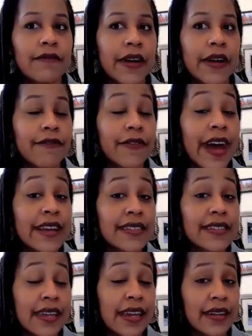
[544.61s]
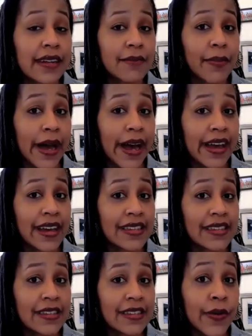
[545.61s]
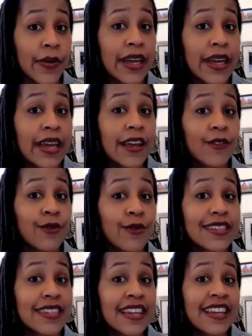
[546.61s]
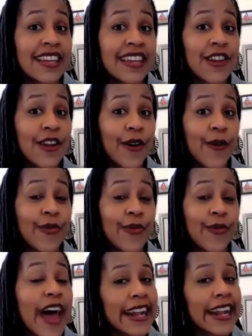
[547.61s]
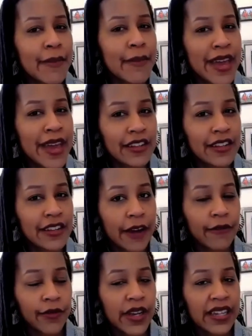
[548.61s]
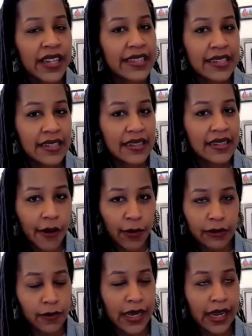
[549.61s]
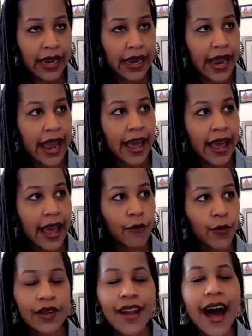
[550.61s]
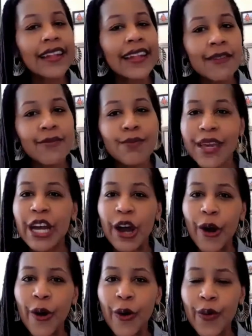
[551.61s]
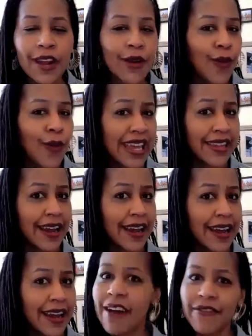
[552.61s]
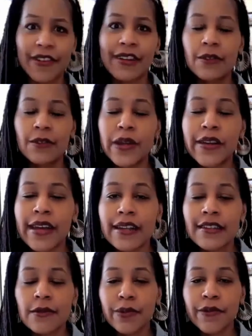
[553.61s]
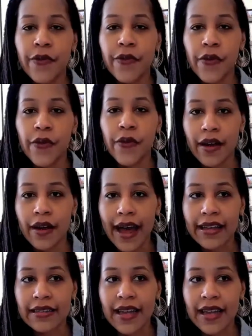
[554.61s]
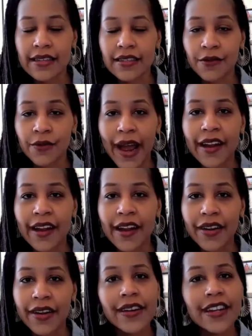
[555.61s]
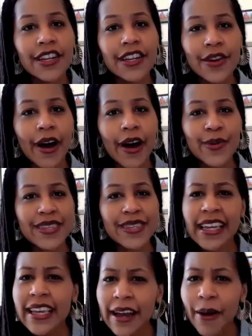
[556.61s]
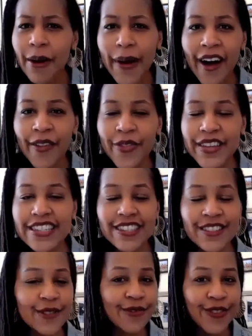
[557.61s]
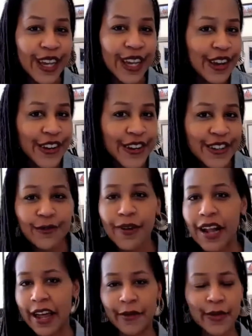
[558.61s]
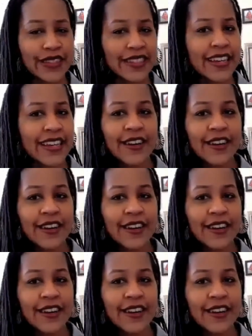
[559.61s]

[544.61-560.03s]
very fascinated by. So it was, you know, that image that really stuck with me and would not let me go in a way that I've never experienced before as a writer. You know, I was thinking about these two figures while I was